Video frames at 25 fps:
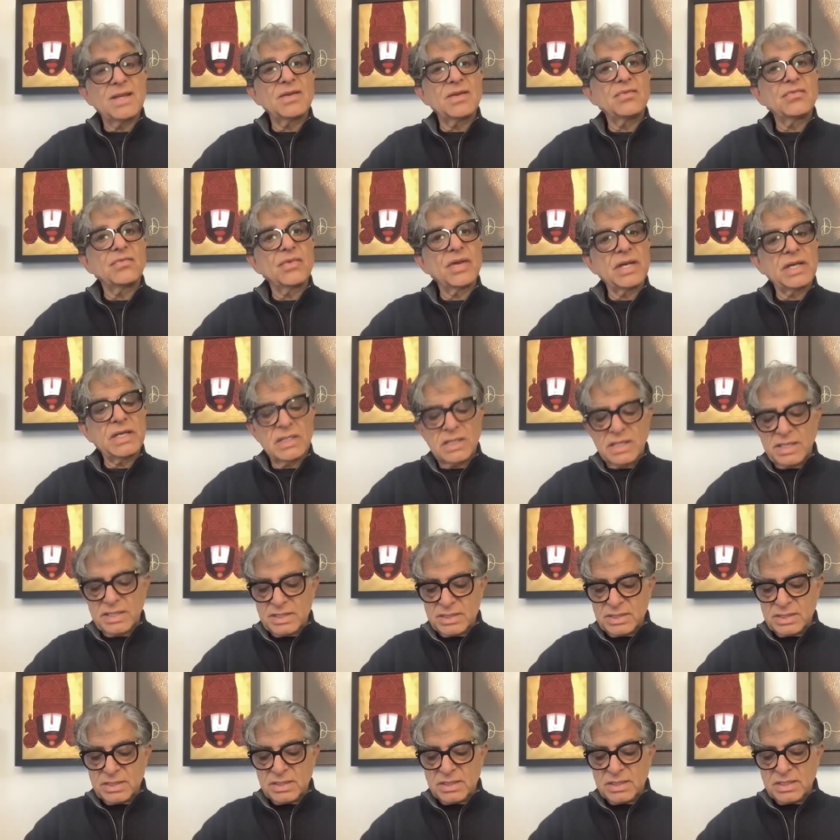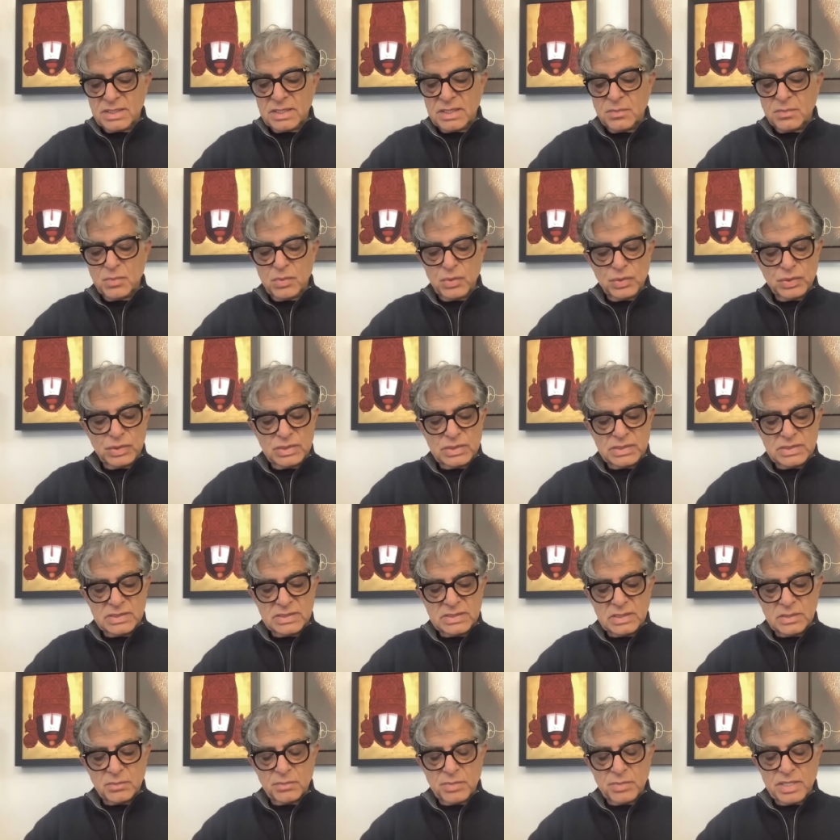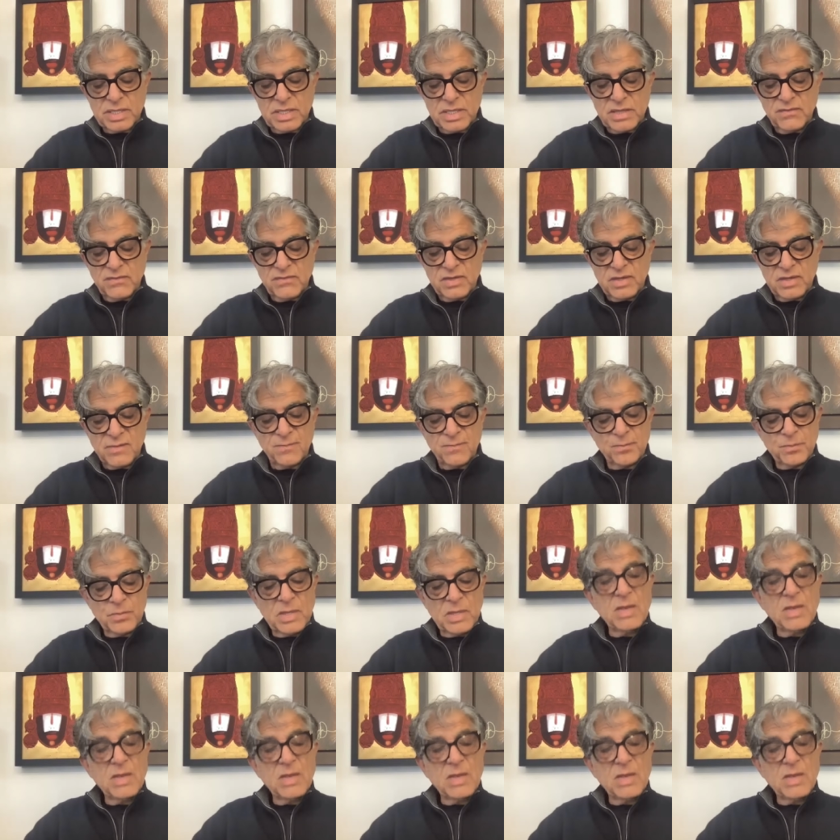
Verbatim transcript: in regulating emotions and behavior.